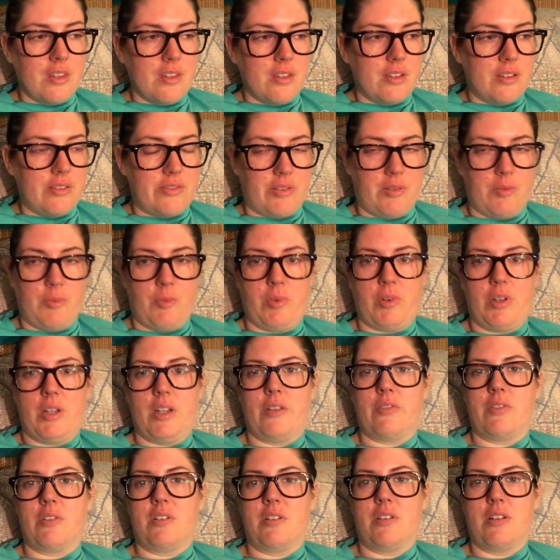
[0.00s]
from
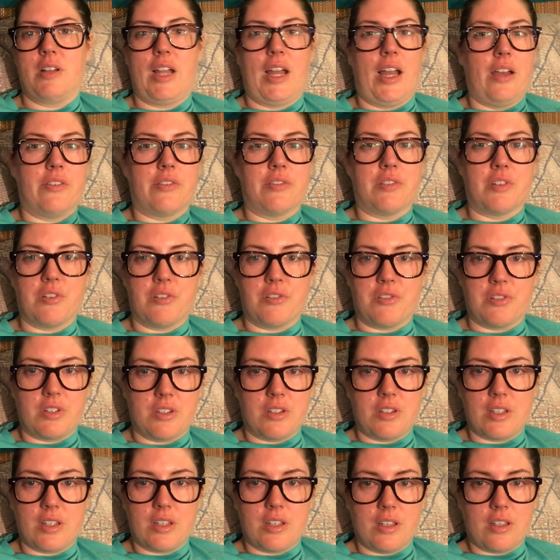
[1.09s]
whatever avenue that
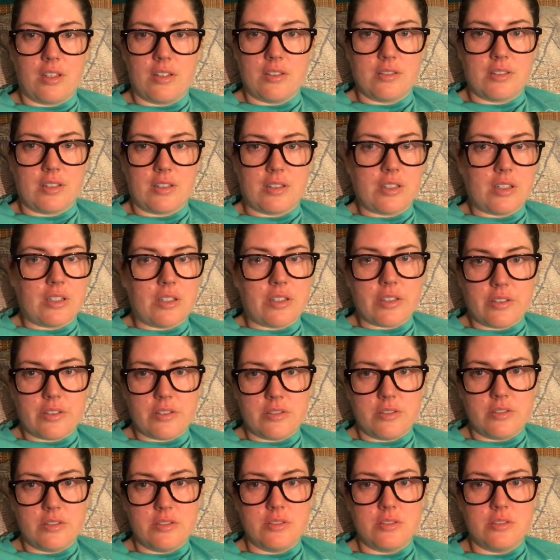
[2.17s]
they that they do
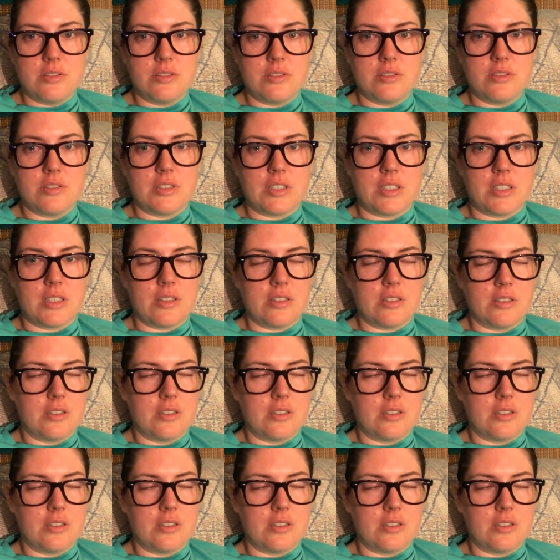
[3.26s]
and